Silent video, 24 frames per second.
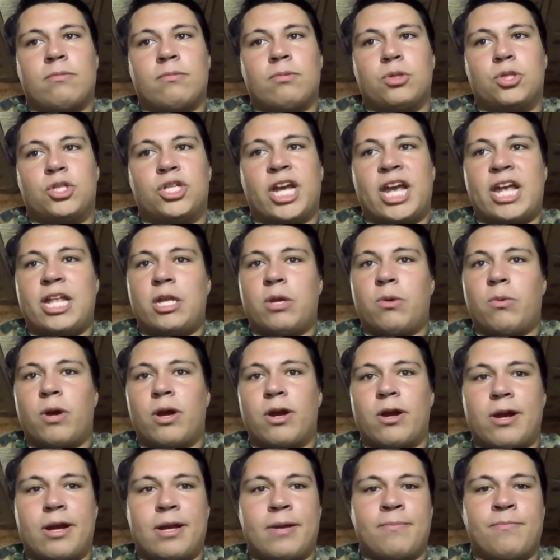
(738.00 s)

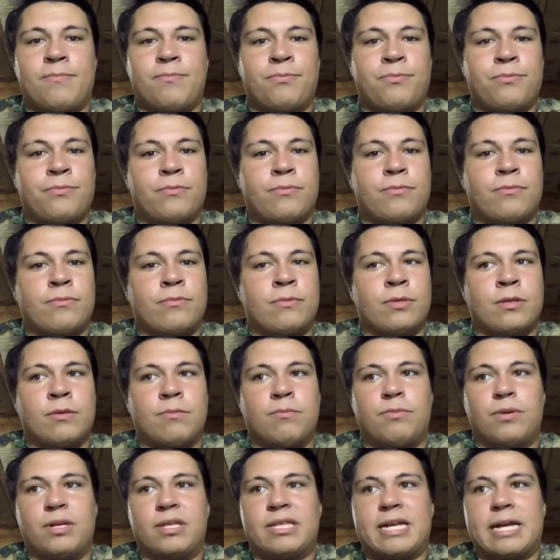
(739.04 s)
January,
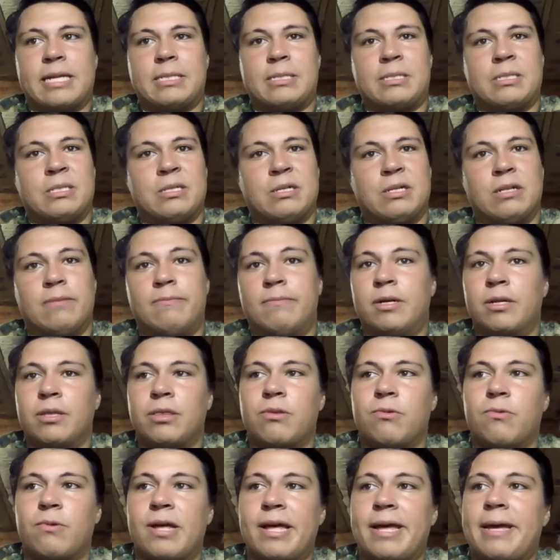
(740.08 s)
but that's still a month
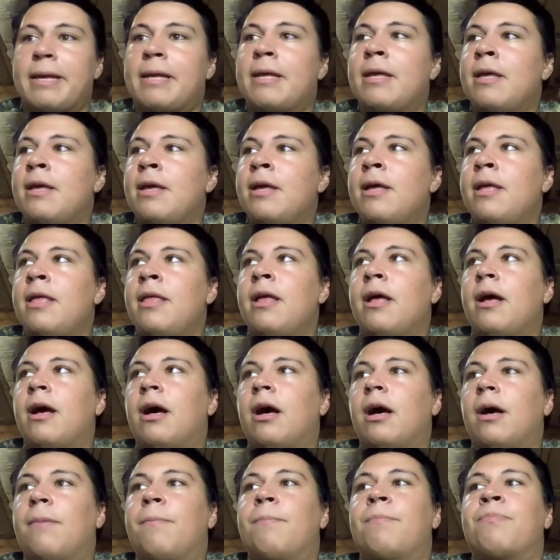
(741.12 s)
away.
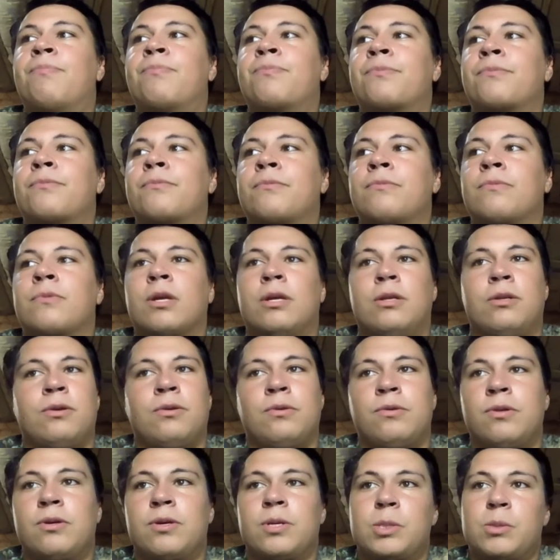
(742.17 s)
And
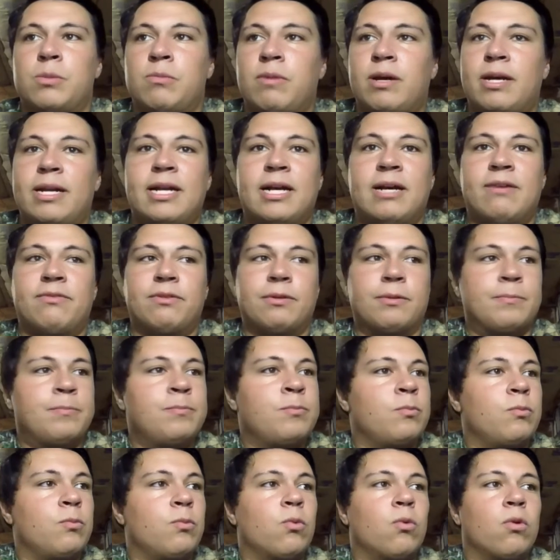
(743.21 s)
who knows, we might have a
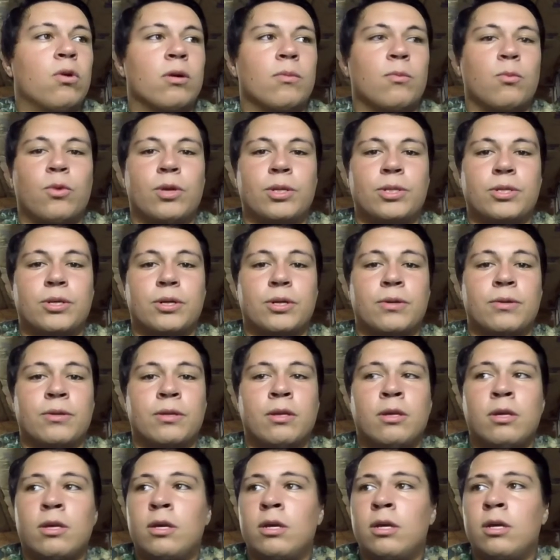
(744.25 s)
warm winter
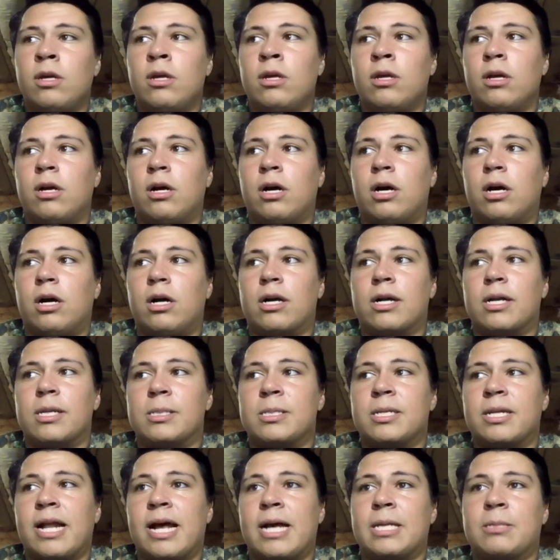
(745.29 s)
because
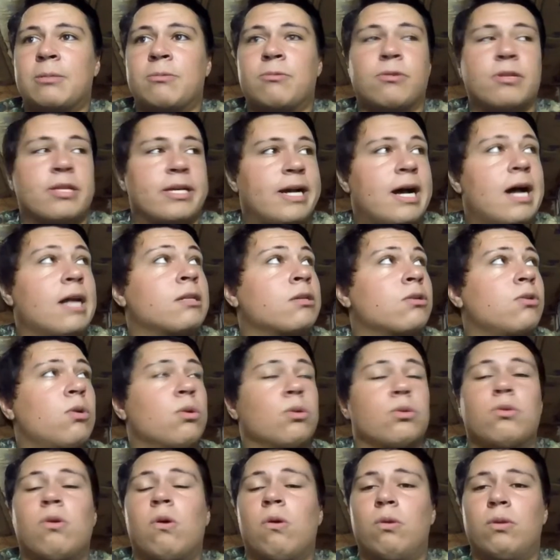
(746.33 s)
it hasn't really gotten
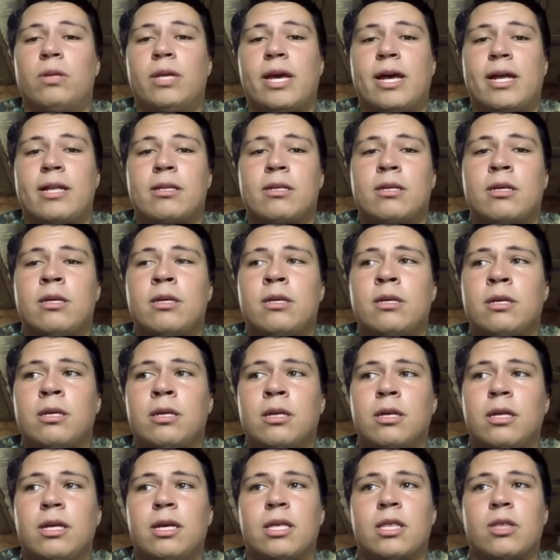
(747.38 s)
cold yet.
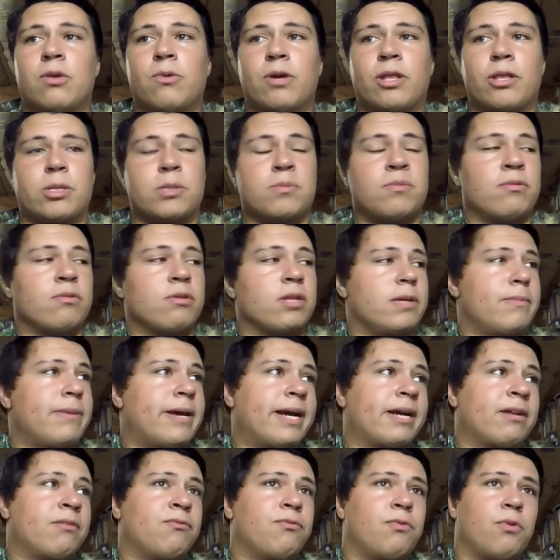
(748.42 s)
The weather's been really
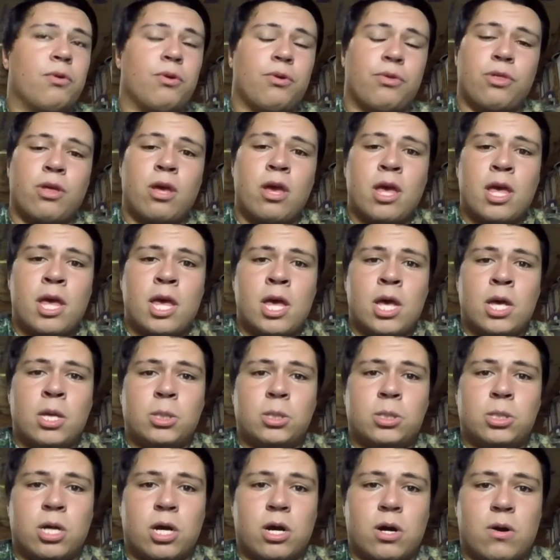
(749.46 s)
back and forth.
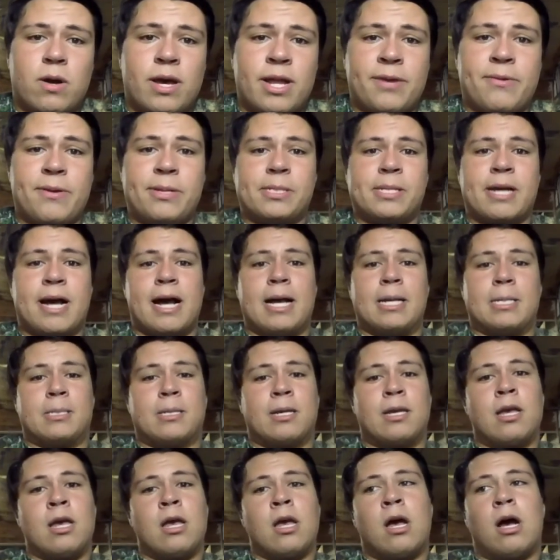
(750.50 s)
So anyways, guys,
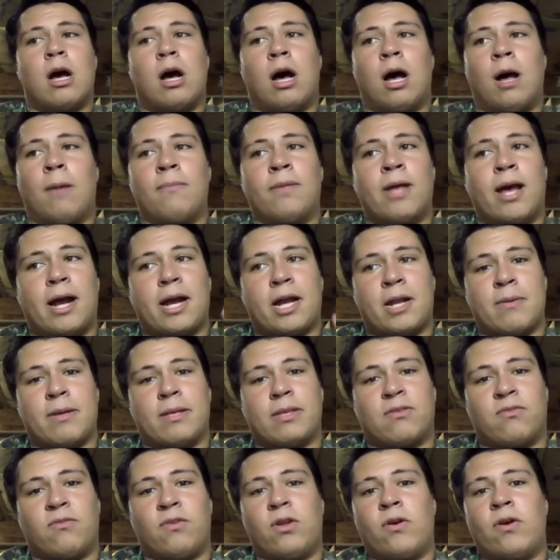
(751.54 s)
I'm not going to make
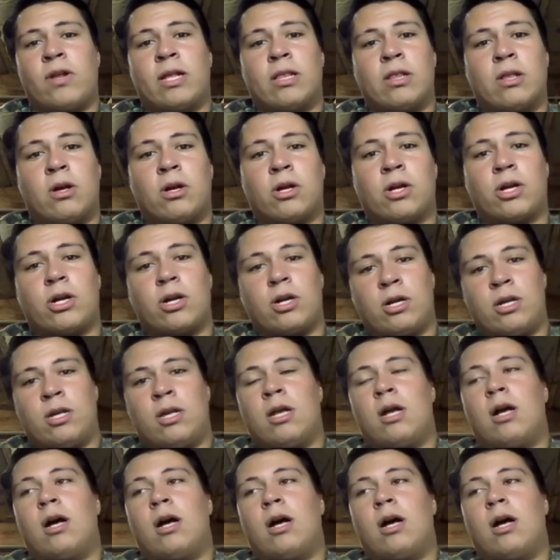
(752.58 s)
this video any longer.